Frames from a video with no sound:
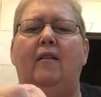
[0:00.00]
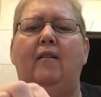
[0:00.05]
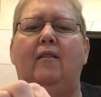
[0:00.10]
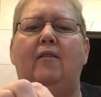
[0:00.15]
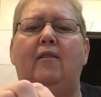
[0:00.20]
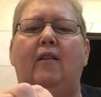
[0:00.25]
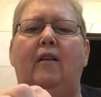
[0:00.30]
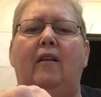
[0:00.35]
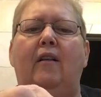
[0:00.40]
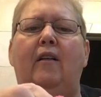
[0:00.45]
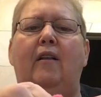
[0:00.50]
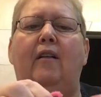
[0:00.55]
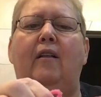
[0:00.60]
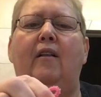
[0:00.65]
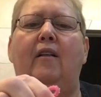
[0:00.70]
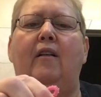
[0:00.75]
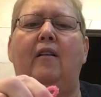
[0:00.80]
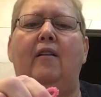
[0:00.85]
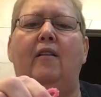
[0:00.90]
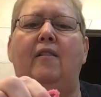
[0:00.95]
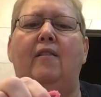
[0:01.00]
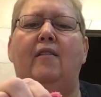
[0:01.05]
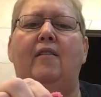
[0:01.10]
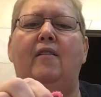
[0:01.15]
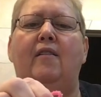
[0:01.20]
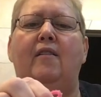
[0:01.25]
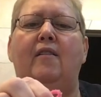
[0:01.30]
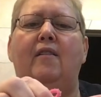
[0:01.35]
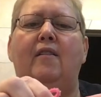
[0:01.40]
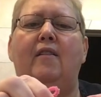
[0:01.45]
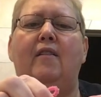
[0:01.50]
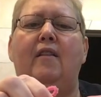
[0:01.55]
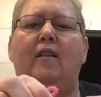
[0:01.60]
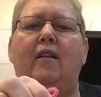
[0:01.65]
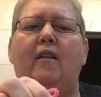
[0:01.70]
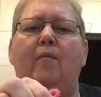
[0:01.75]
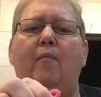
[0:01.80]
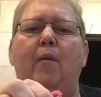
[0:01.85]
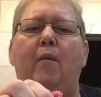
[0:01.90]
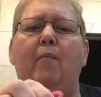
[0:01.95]
So I got it kind of
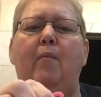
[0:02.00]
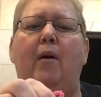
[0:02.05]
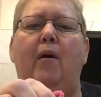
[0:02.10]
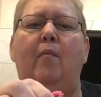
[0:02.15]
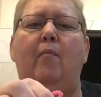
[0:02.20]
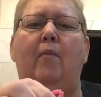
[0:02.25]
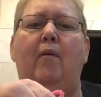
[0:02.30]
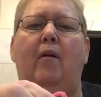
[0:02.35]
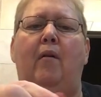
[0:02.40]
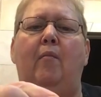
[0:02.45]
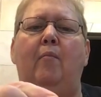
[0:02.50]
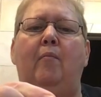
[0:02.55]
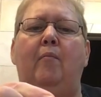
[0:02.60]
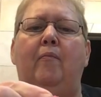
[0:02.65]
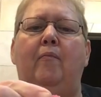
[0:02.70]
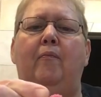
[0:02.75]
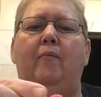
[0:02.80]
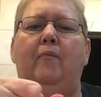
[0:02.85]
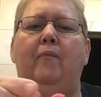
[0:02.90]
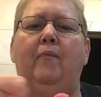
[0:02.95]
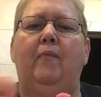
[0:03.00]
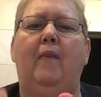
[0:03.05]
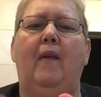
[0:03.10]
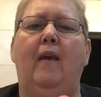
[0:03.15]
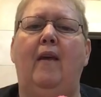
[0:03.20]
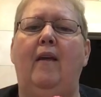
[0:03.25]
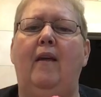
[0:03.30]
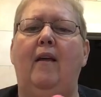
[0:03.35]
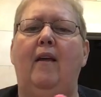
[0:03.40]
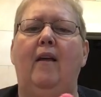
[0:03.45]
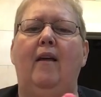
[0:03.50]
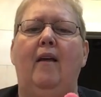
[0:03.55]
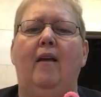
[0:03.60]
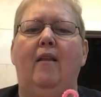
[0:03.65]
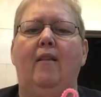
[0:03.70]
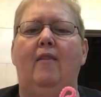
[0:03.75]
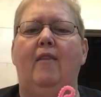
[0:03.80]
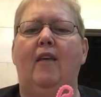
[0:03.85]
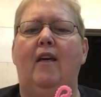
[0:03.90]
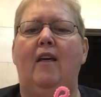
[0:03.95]
stuck in my pom-pom.
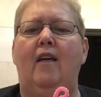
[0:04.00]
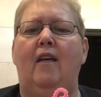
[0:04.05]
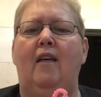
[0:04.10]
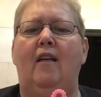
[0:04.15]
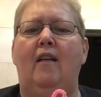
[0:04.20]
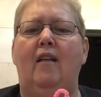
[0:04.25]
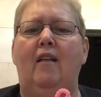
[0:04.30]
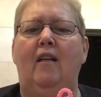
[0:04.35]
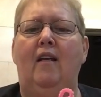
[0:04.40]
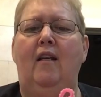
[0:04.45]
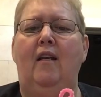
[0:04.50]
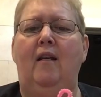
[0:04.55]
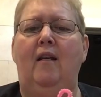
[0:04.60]
Then